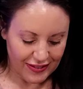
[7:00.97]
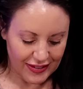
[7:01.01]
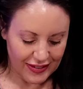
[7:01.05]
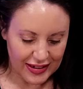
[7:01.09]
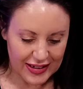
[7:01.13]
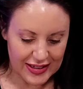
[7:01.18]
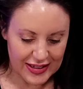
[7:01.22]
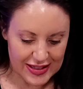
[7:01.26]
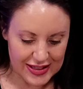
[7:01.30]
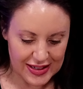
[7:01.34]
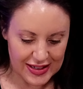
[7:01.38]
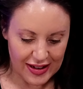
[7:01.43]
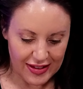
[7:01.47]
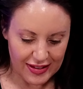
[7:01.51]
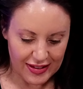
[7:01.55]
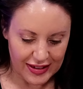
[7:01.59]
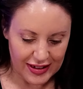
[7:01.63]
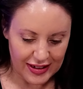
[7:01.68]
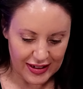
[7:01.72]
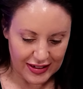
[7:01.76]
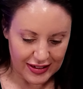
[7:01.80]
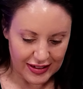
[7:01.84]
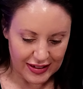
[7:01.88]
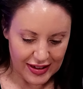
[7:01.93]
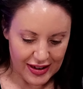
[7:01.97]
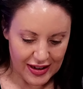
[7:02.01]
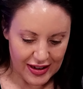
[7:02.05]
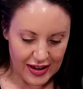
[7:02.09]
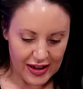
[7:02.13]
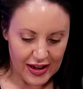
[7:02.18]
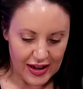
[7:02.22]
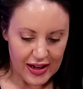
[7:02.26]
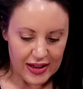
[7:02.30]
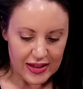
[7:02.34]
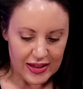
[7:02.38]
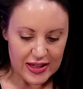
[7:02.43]
Reconciling.
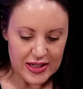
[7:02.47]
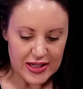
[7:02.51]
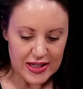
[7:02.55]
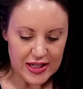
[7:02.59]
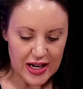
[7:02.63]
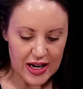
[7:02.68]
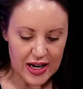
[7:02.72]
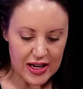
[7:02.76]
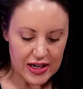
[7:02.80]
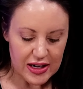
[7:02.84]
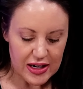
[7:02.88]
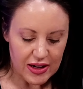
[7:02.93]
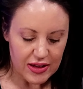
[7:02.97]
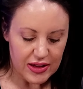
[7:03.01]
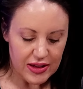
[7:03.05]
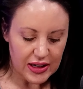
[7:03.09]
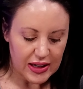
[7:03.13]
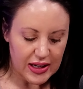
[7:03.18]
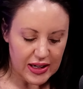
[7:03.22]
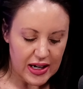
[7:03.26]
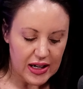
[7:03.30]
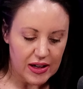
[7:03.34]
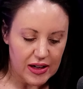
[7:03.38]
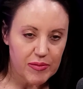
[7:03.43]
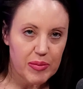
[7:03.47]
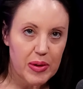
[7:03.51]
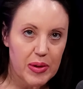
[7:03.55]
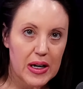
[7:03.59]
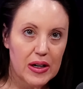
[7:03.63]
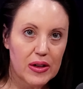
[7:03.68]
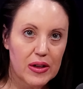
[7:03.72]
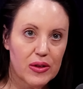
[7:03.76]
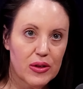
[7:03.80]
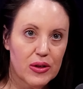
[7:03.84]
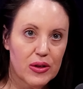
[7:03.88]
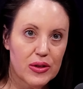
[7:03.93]
The sun, on the king of
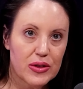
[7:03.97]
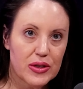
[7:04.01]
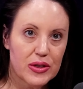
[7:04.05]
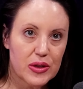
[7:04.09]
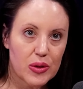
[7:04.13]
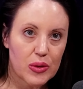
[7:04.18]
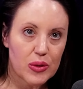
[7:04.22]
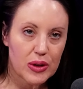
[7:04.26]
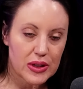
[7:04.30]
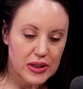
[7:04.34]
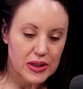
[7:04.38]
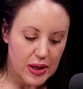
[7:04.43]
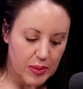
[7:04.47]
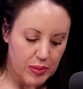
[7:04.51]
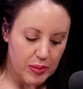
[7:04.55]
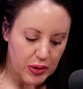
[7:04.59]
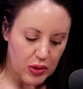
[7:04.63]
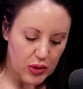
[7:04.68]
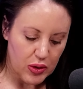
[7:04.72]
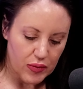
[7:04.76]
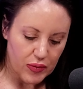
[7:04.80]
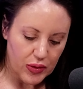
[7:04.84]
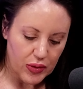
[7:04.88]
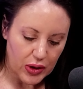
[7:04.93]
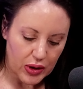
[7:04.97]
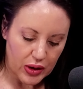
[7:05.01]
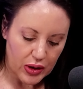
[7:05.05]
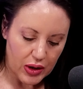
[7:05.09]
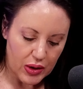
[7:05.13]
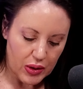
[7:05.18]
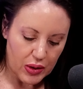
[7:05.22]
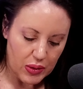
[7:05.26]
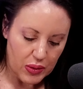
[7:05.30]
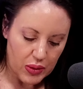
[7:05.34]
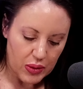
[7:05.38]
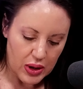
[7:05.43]
pentacles, Taurus, Capricorn,
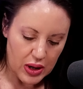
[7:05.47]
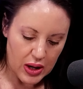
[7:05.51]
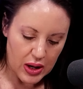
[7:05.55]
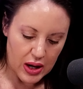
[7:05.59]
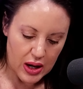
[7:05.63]
Virgo.